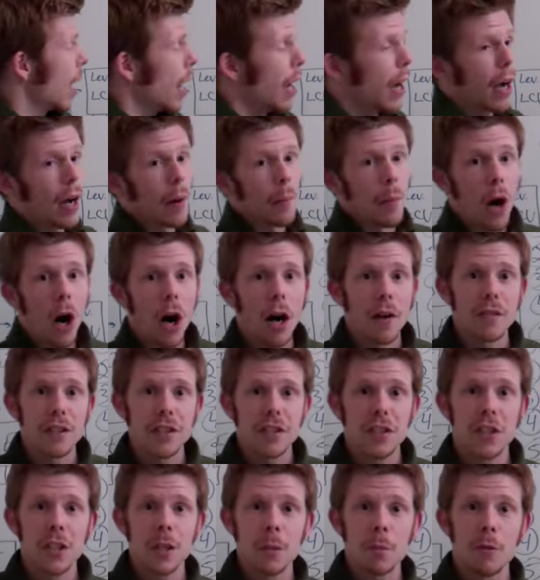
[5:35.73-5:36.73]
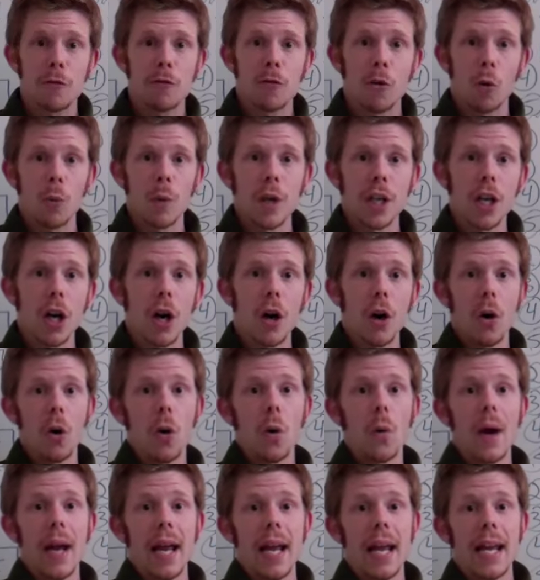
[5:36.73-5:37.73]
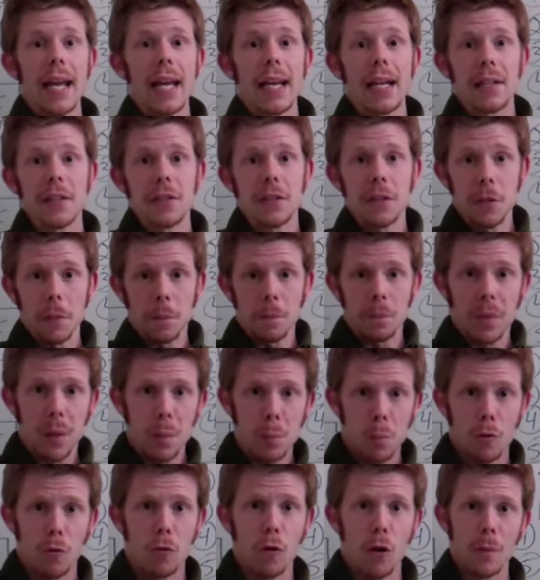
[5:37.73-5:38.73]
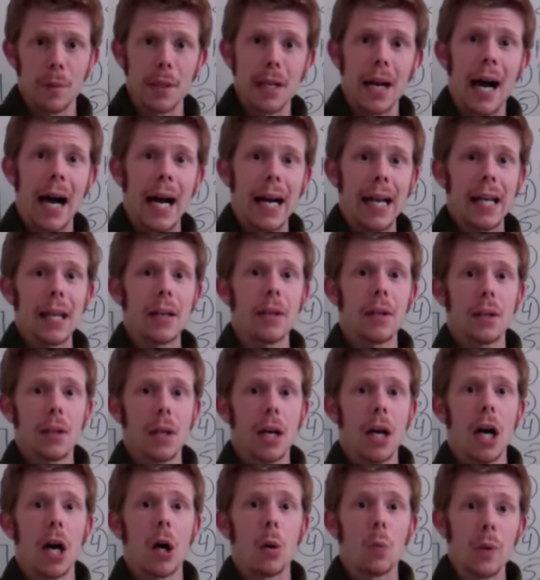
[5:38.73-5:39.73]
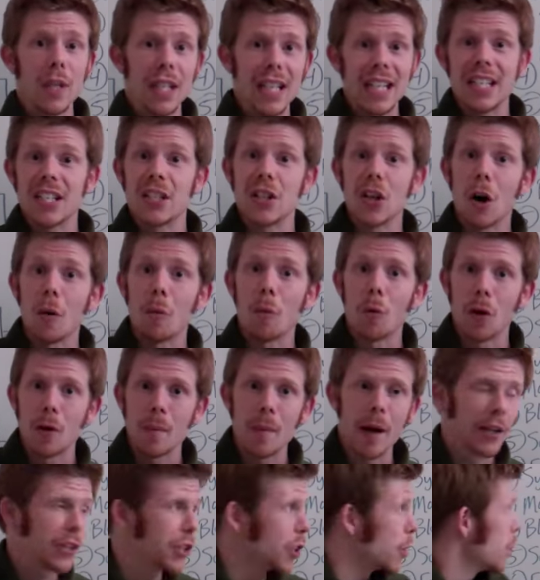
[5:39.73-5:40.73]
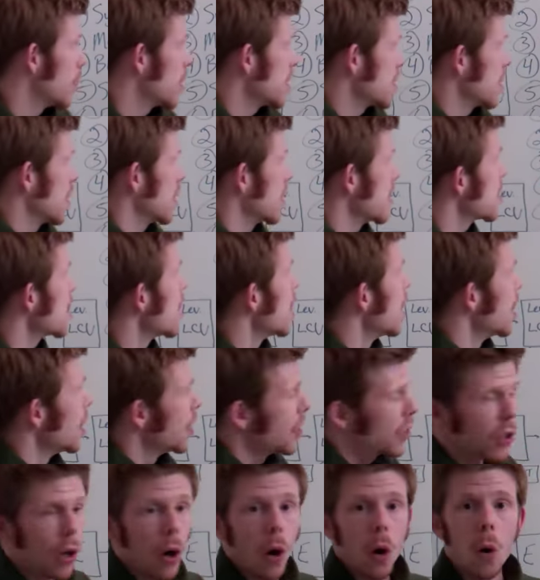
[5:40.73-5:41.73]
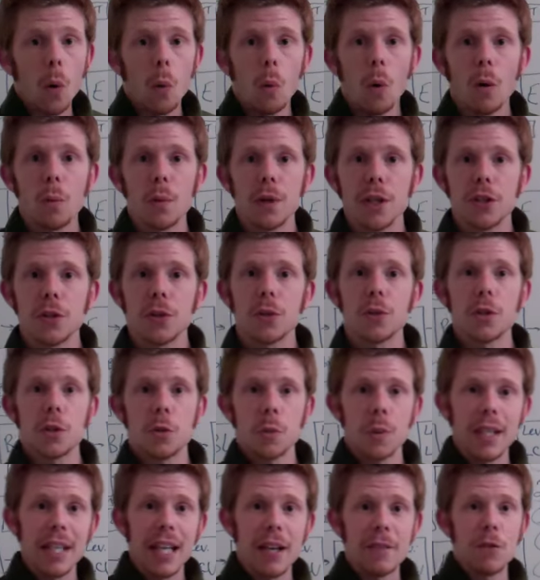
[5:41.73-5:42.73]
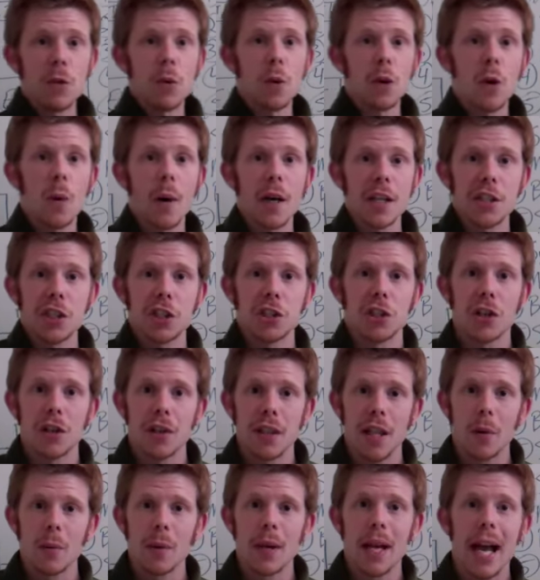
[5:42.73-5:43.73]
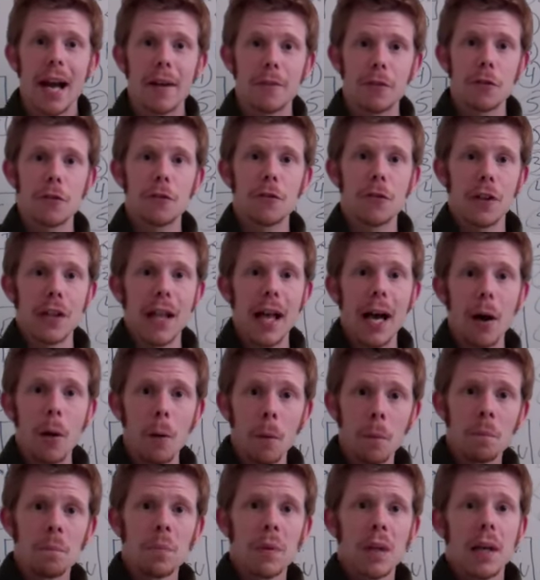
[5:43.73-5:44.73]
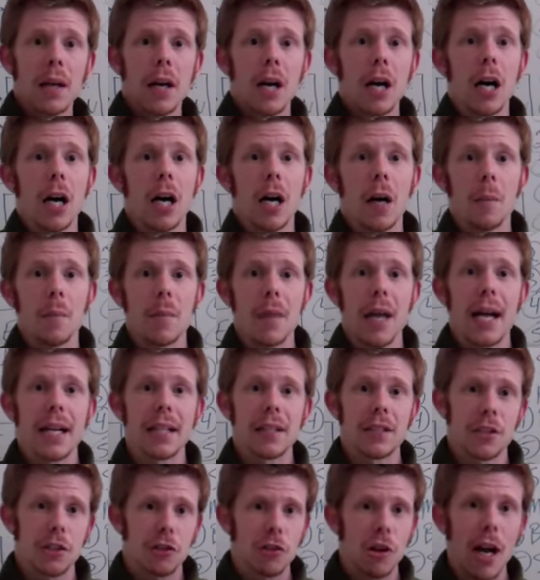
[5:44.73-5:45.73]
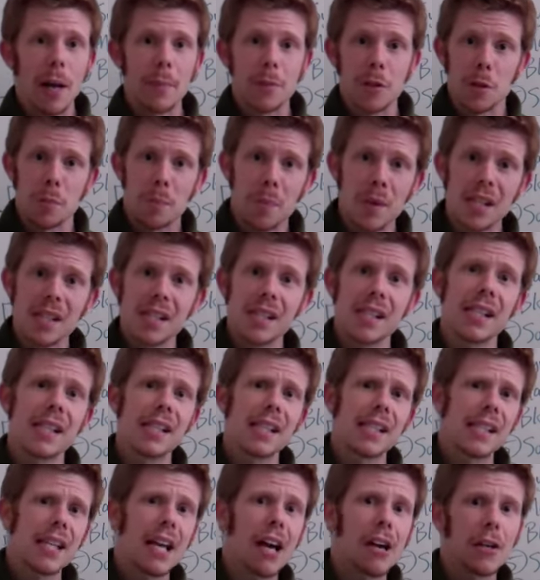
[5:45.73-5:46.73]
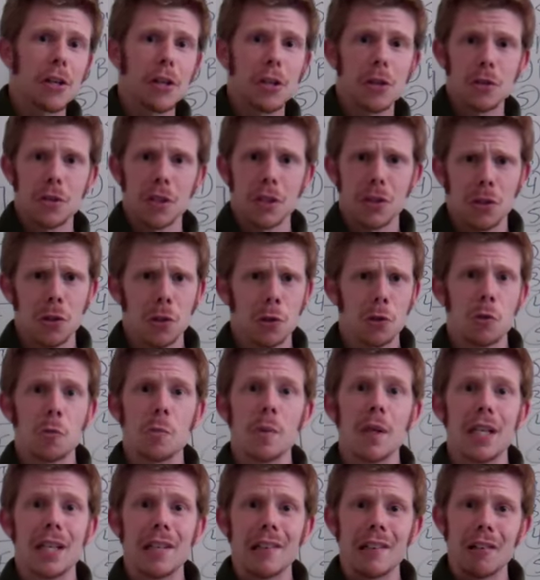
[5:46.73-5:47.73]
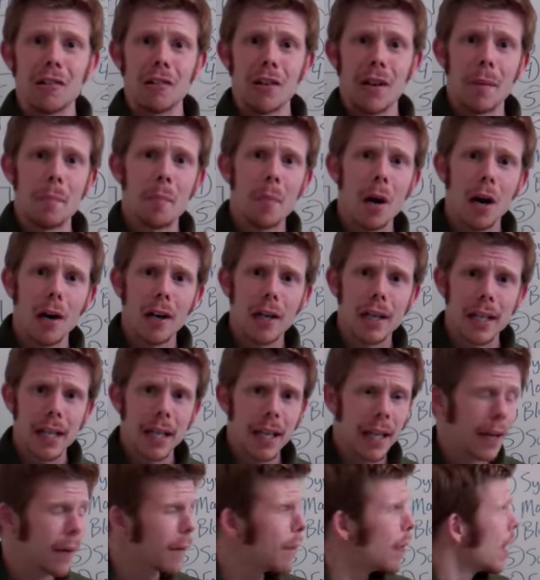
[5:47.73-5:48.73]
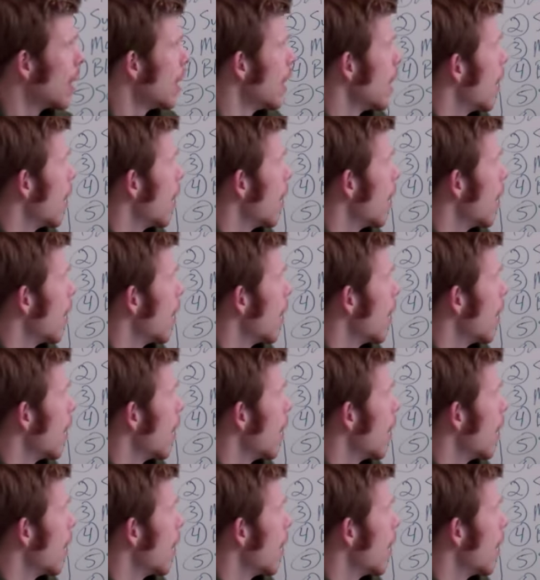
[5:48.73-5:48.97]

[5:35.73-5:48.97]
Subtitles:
Obviously, before we go and perform an audit, we need to know more about your business. So what we do is we give you a questionnaire that we have you fill out that describes your business, how you're using social media and internet marketing.